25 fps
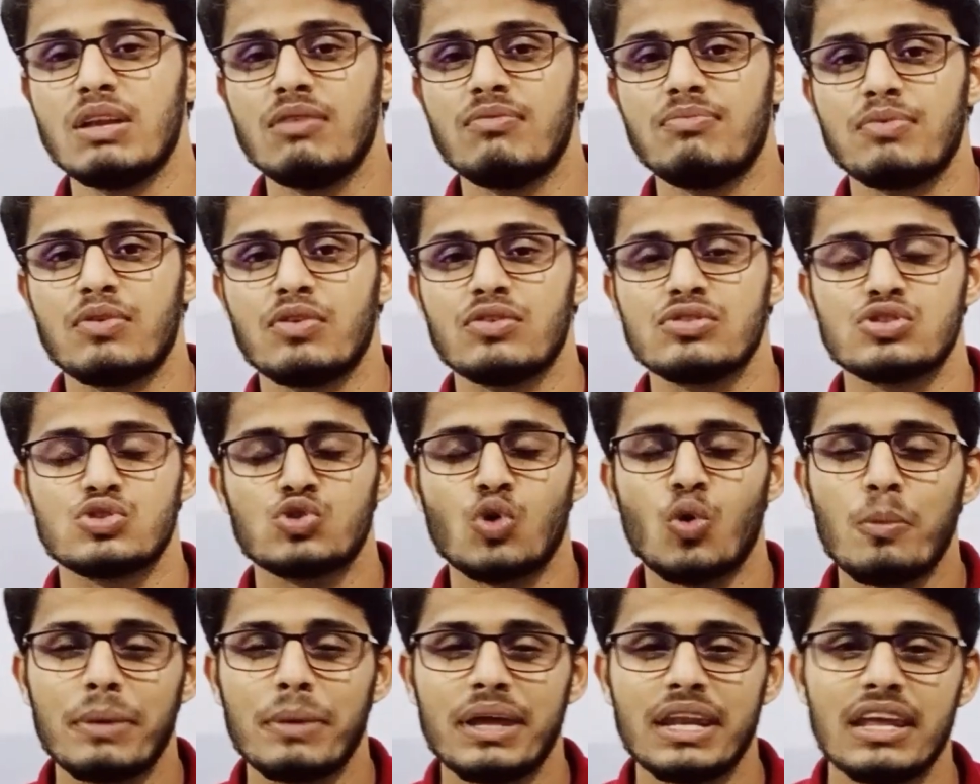for so
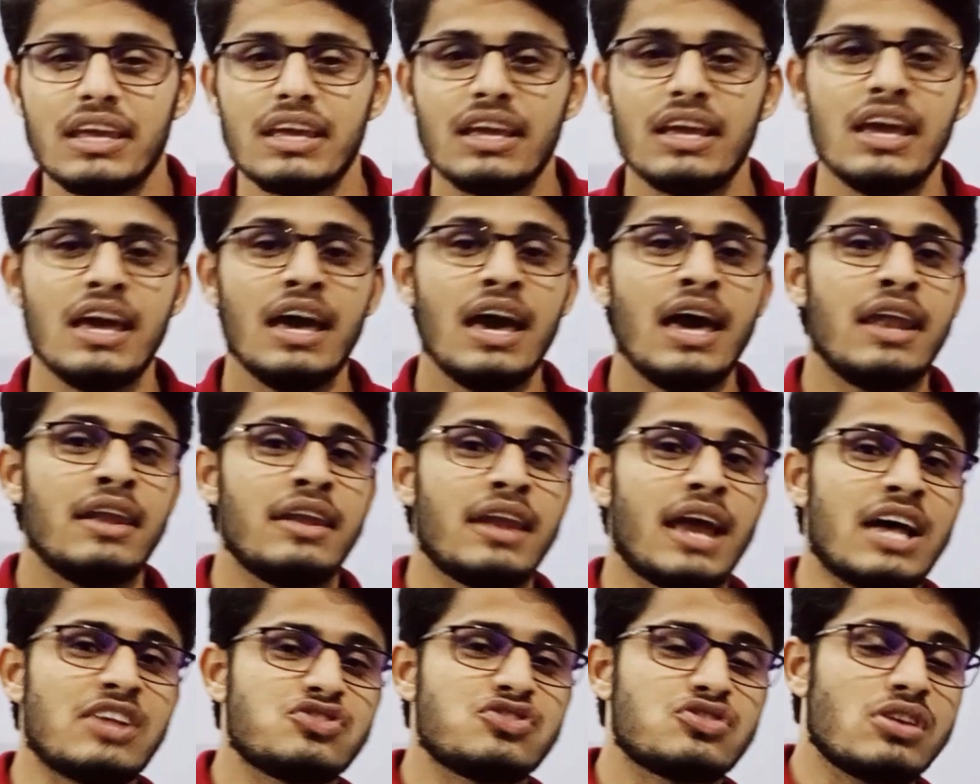many
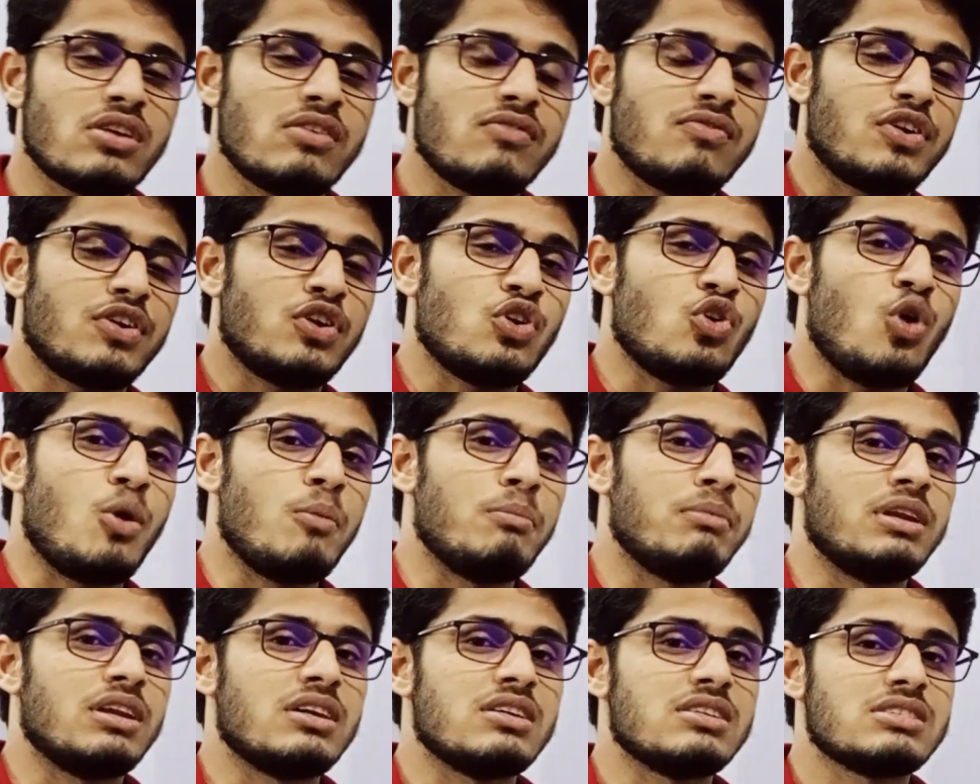natural
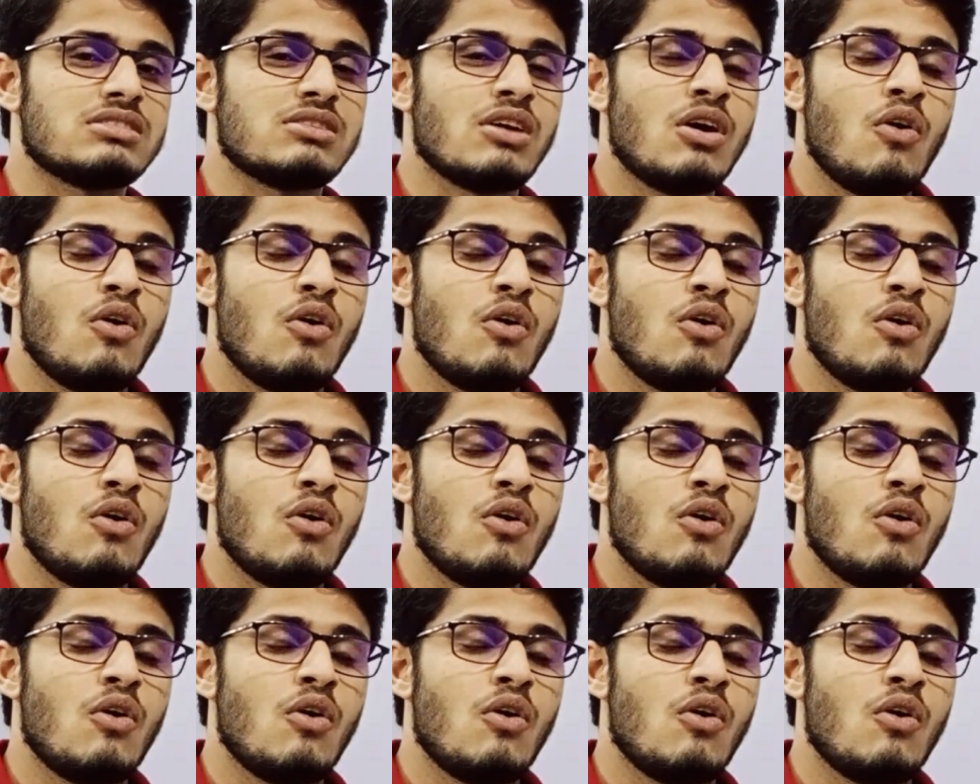phenomena.